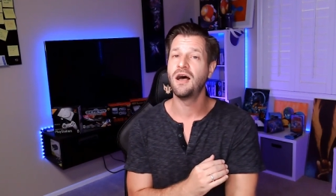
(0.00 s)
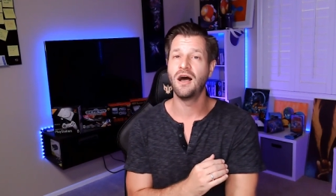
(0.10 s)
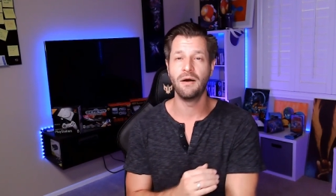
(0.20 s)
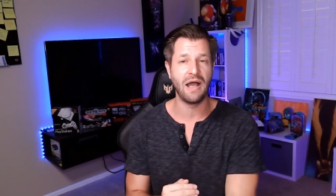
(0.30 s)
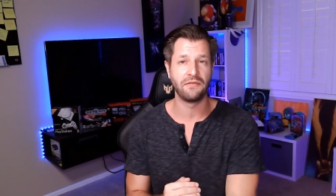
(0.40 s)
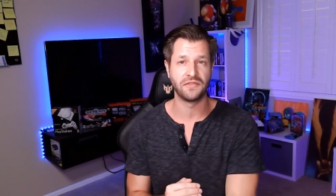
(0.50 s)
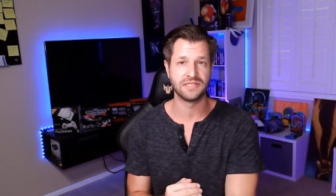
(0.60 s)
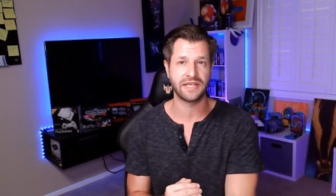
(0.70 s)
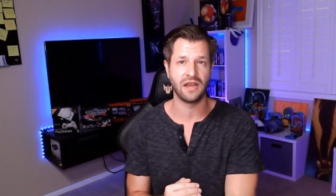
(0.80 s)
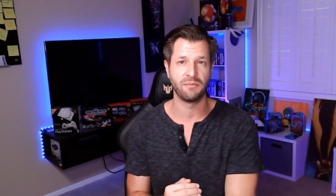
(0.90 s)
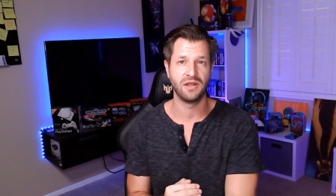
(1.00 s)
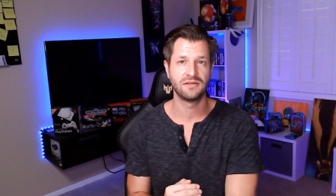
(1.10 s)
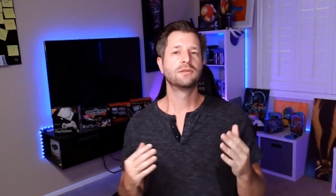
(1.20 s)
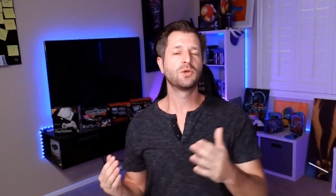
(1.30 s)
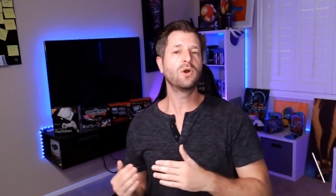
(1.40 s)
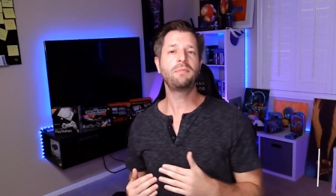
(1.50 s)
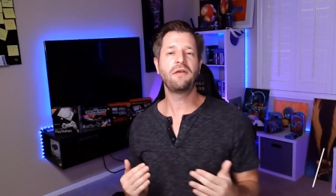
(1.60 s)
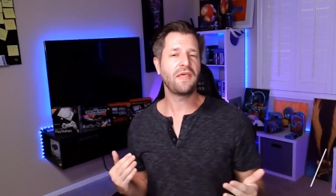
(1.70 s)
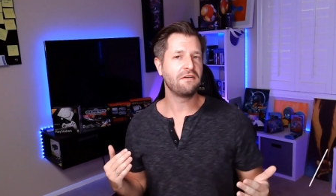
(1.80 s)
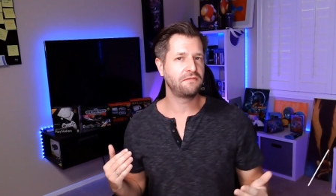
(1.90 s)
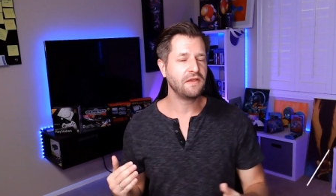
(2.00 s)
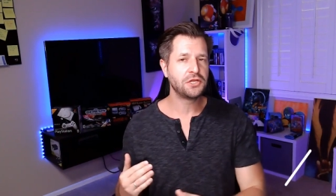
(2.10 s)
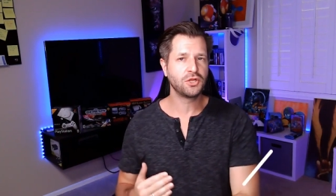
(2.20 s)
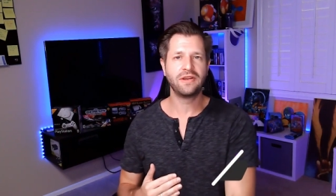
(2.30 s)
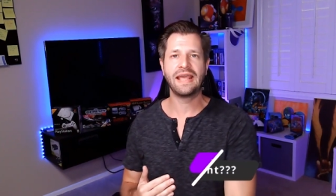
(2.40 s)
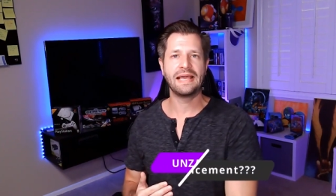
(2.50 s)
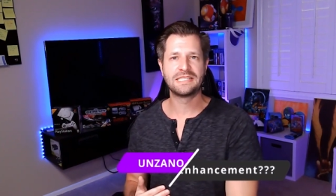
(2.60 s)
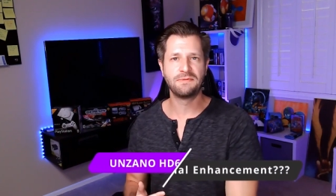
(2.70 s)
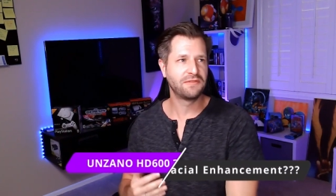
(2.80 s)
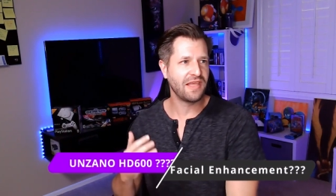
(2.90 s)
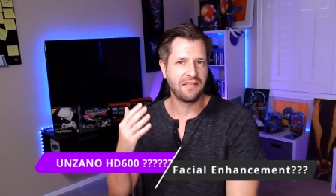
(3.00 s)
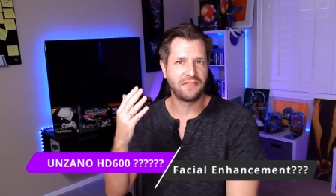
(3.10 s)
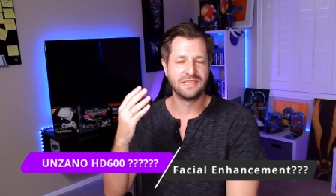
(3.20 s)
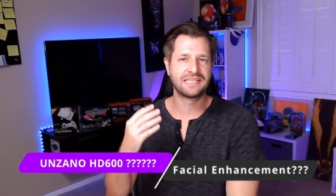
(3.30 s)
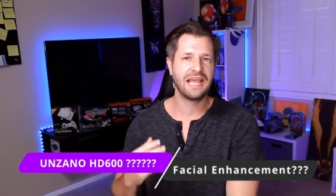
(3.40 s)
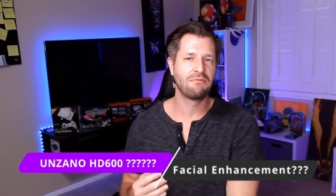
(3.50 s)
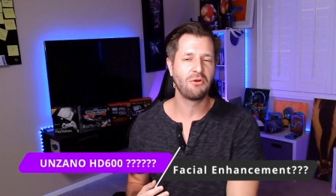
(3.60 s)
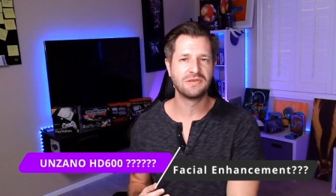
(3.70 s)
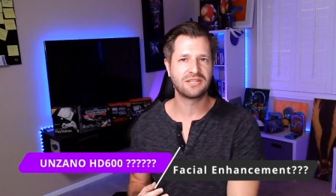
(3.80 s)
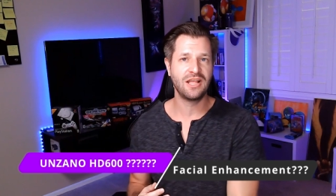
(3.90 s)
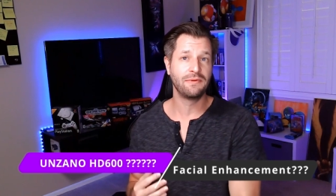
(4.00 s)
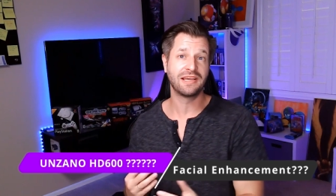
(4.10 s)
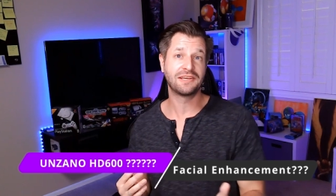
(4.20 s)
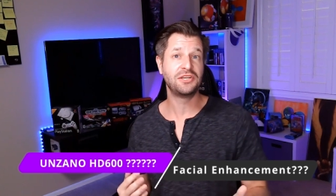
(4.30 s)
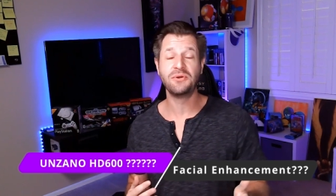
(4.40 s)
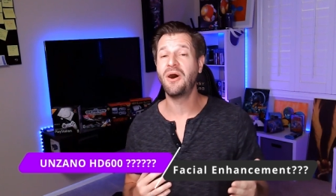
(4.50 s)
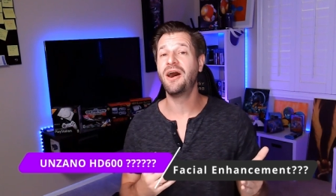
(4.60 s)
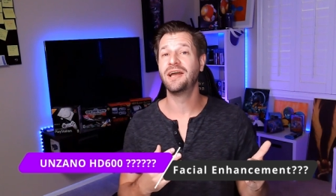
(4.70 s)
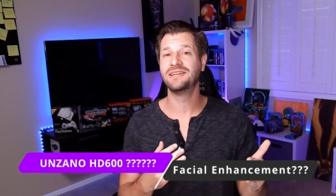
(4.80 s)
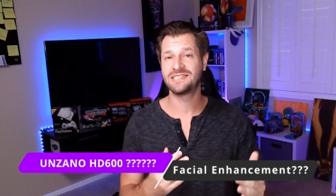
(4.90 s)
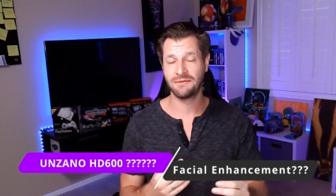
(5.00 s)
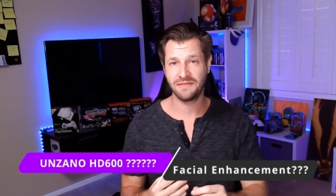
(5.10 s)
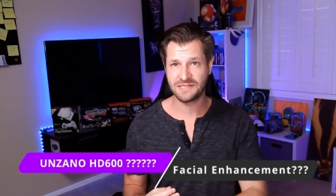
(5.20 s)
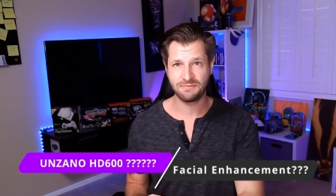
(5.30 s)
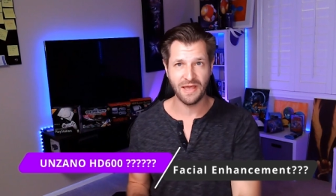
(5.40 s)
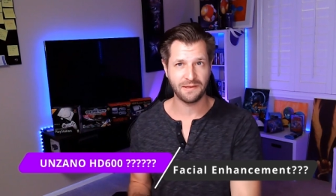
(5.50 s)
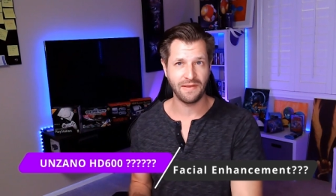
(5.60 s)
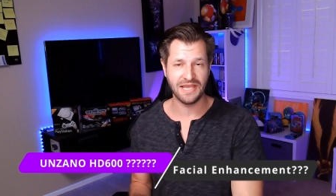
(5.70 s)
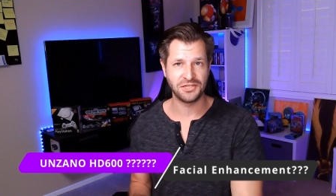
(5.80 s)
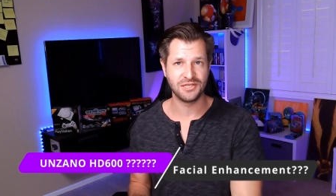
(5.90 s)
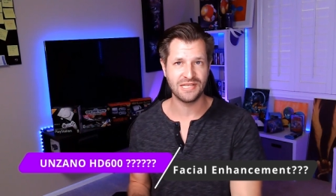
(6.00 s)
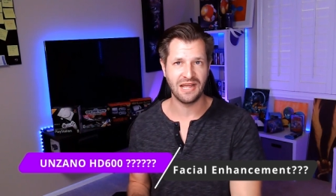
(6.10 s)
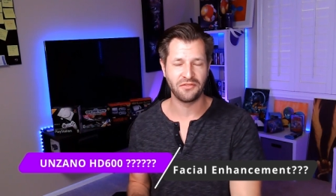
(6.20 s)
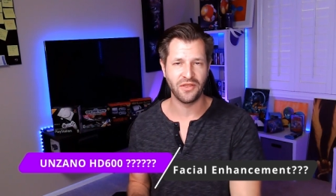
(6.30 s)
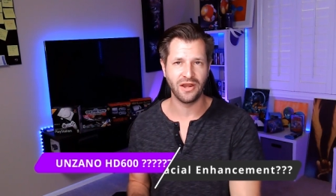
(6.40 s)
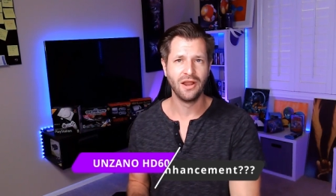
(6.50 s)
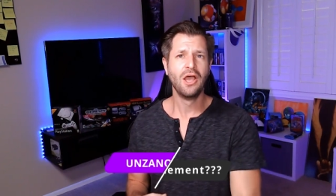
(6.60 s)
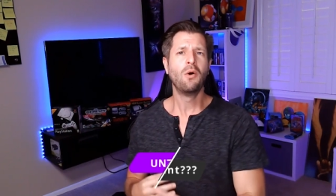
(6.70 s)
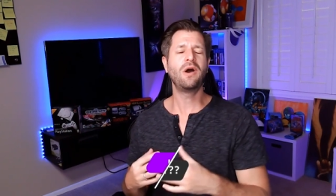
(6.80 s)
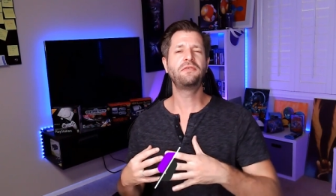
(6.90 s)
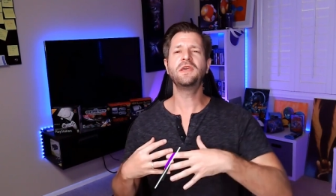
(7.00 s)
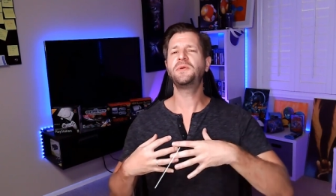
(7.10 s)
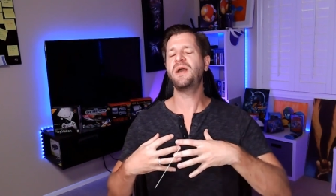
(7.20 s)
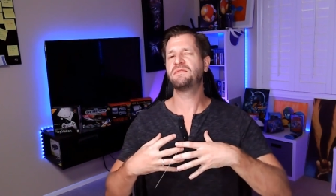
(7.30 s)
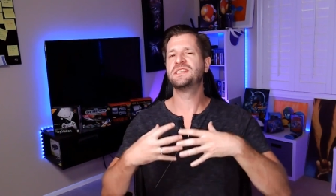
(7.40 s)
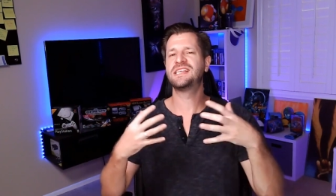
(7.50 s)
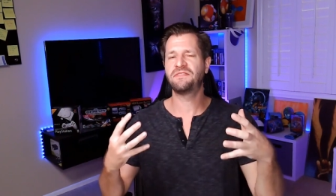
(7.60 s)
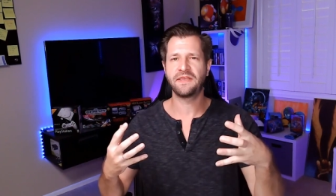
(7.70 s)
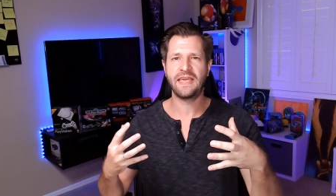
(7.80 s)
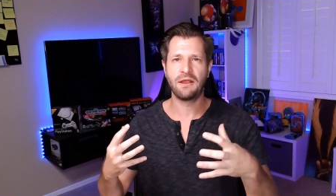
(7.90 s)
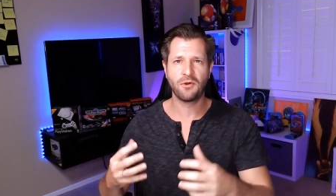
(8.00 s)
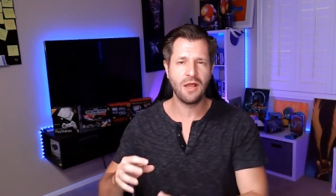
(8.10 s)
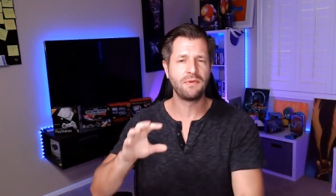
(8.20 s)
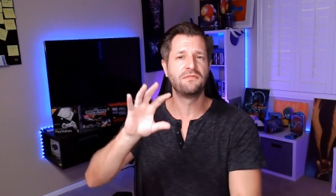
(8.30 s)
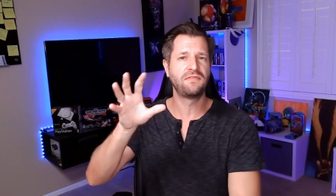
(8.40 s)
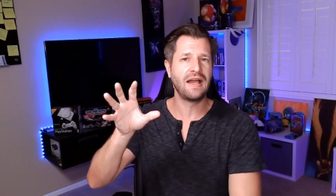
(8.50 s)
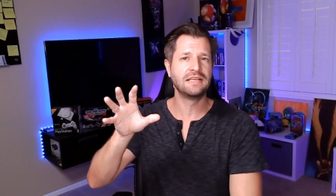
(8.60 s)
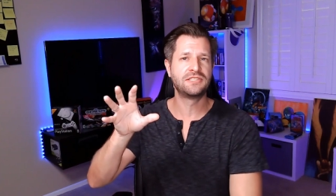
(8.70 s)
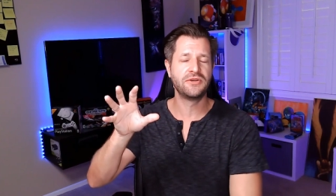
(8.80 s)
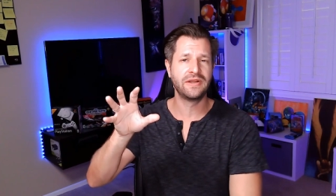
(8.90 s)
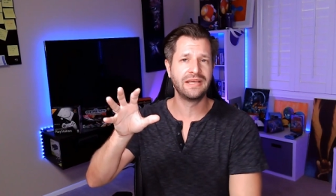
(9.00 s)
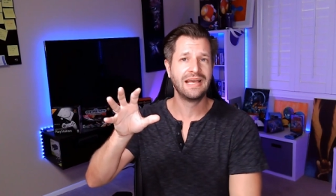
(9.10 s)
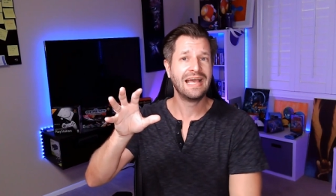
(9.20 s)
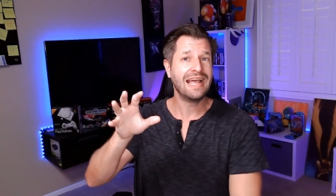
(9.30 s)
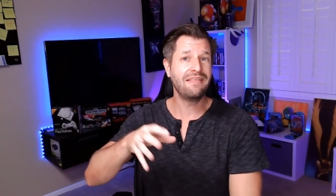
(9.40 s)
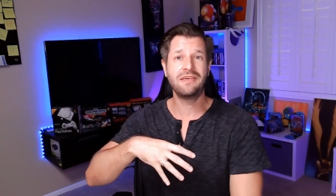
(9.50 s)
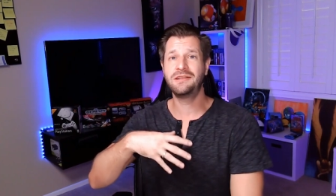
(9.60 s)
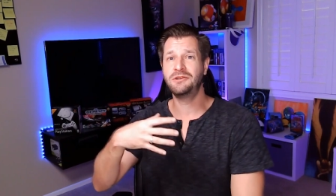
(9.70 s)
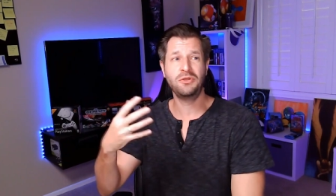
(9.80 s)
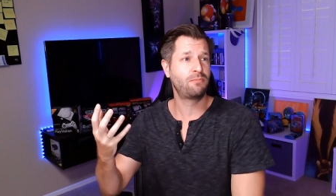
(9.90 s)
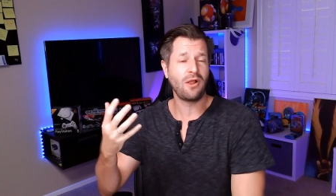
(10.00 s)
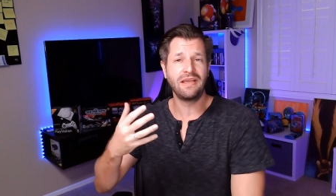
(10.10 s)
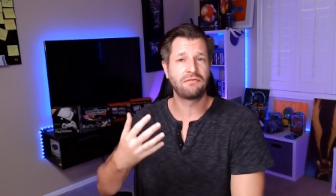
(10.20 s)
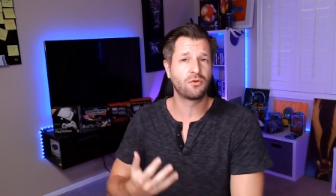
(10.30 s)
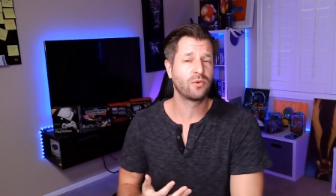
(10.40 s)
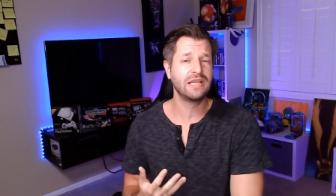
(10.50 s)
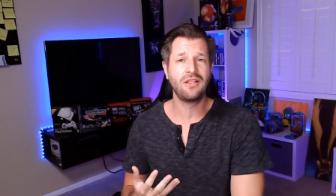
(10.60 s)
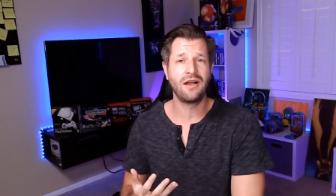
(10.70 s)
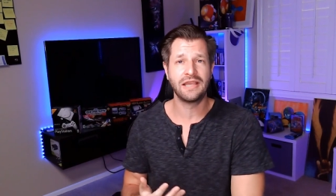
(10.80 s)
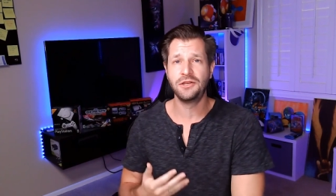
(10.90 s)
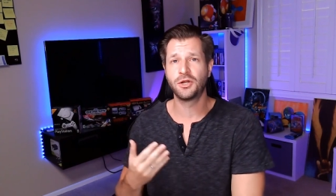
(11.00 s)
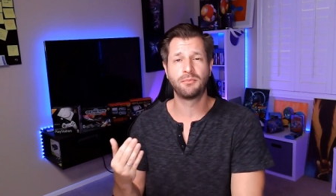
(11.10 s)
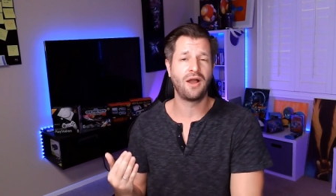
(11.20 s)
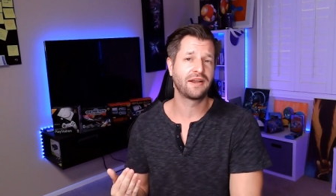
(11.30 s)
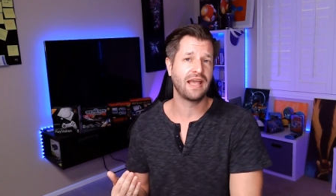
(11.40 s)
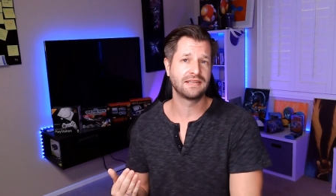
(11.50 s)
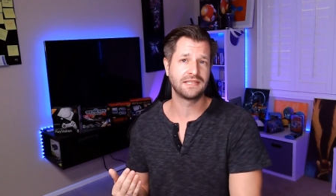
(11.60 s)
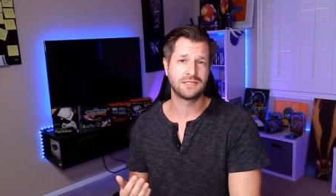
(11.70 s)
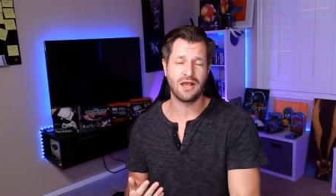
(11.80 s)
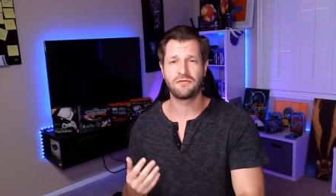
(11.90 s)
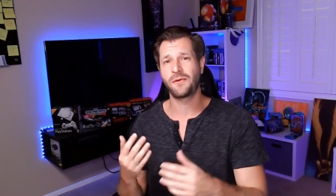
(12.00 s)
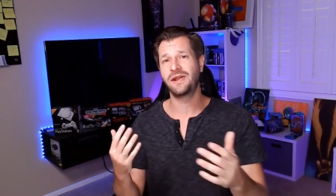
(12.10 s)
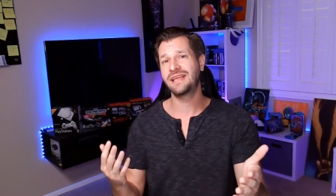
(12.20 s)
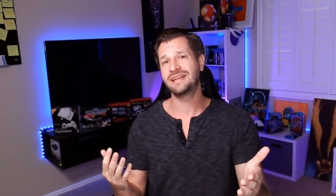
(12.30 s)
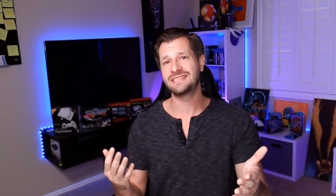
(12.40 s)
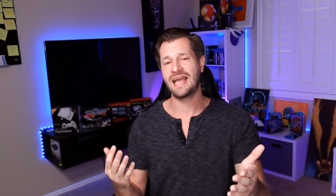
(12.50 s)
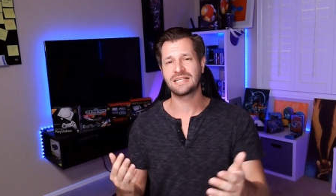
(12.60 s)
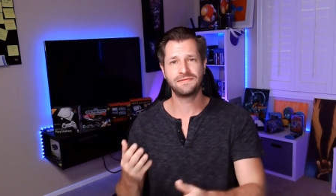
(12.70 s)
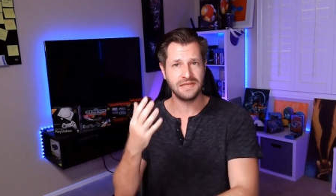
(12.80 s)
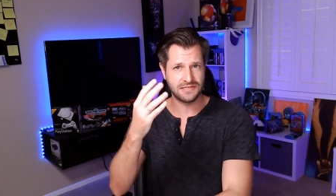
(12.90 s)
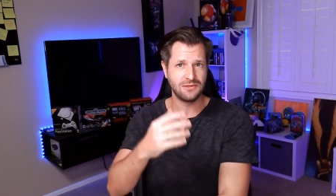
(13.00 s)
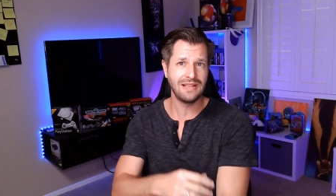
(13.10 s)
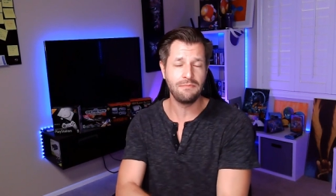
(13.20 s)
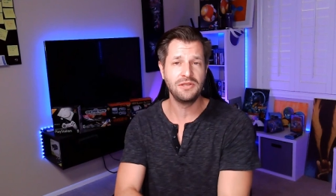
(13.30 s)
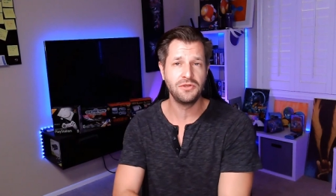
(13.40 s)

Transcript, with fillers: about this camera. So what about that facial enhancement that this camera was claiming it could do on some of the spec pages out there? Well, I think you have to set the camera up and fine tune it, and then you probably have to re-log into your broadcasting software to get it to activate, so let me